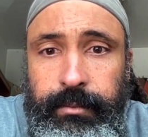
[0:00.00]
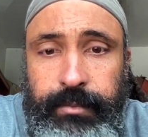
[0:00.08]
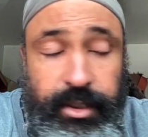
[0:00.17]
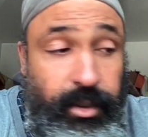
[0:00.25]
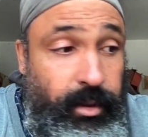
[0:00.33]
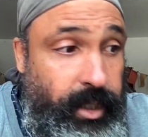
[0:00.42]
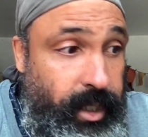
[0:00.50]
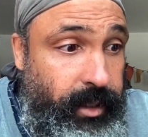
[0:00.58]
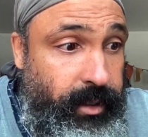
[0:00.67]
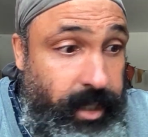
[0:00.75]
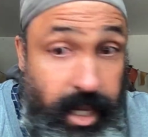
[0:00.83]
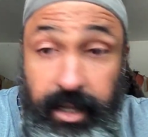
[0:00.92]
So, okay.
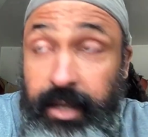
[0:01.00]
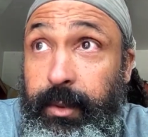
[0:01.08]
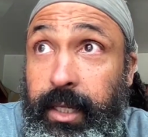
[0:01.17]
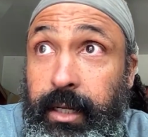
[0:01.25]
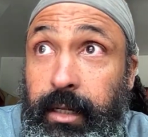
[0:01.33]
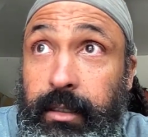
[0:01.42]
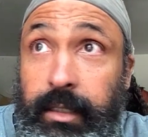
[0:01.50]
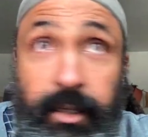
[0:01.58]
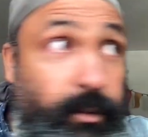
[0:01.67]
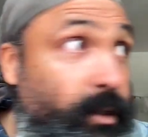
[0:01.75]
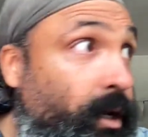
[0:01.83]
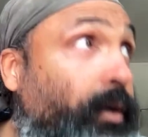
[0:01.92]
Now can we get on?
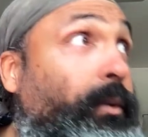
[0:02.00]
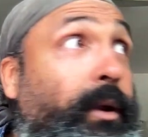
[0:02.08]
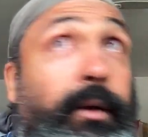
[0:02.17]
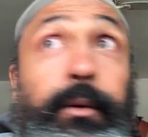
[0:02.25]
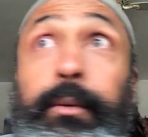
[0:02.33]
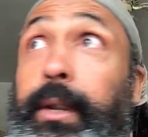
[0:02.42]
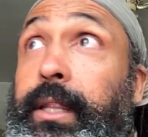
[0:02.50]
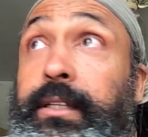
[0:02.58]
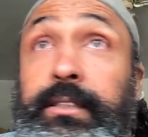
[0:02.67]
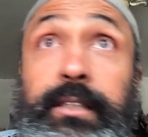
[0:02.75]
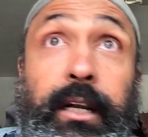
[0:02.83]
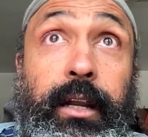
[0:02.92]
Are we ready to
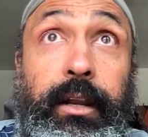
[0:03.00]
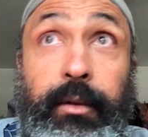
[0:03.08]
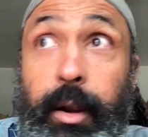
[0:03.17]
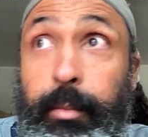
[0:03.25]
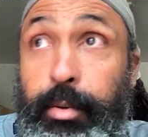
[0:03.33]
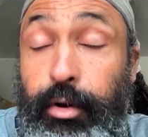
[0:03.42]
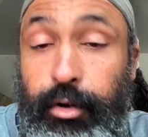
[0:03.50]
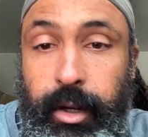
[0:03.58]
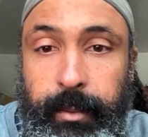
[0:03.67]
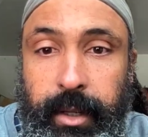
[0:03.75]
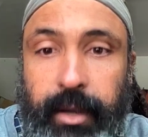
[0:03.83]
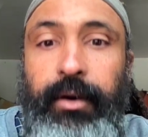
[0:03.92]
start our program
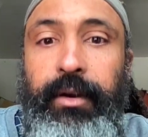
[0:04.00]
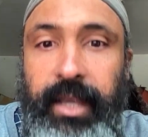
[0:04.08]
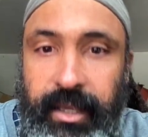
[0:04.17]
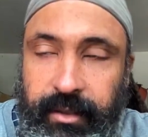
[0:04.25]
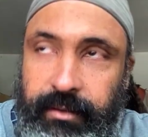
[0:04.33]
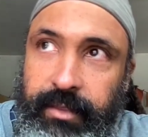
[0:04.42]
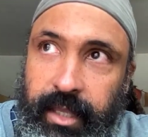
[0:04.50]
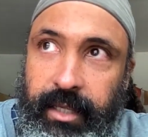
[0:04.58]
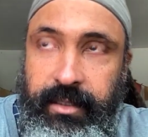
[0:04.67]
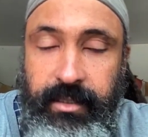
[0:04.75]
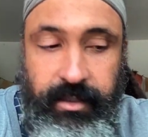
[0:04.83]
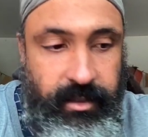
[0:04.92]
now? Okay,
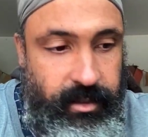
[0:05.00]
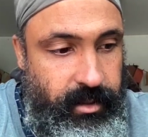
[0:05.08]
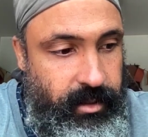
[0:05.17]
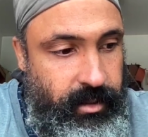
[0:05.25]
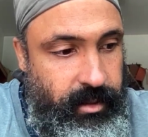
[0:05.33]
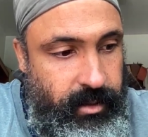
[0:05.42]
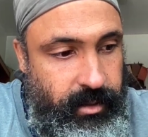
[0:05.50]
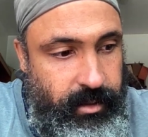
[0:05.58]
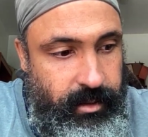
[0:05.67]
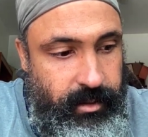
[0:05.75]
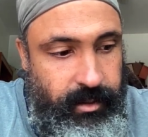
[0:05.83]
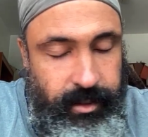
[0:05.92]
thanks.
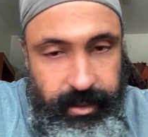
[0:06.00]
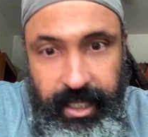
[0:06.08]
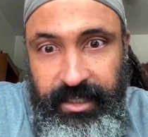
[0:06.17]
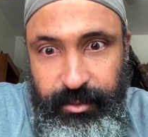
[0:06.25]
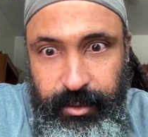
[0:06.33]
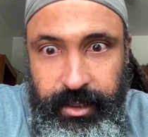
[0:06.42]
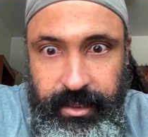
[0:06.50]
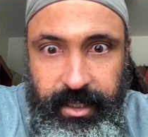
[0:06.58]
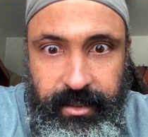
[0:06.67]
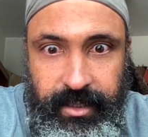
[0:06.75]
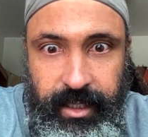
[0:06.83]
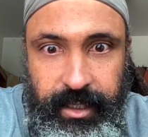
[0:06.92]
That's what it
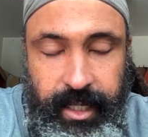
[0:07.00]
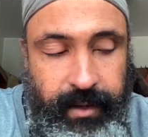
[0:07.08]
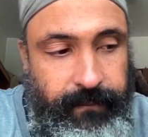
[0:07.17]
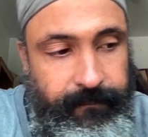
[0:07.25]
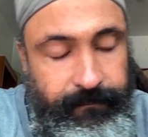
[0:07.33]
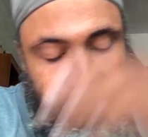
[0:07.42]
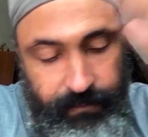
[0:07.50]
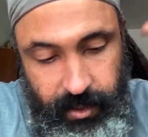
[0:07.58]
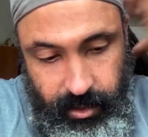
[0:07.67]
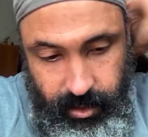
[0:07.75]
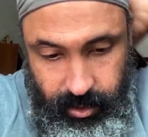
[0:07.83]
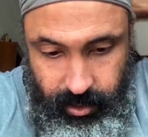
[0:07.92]
sounds like
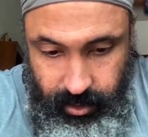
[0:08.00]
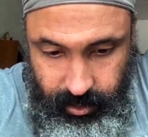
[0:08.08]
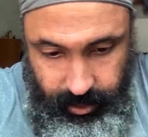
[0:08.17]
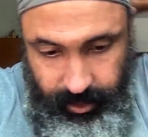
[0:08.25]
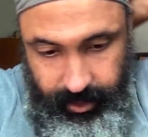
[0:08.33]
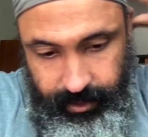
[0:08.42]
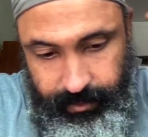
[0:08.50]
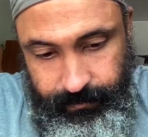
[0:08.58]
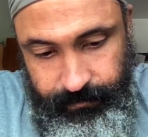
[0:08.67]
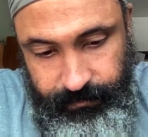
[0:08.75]
now.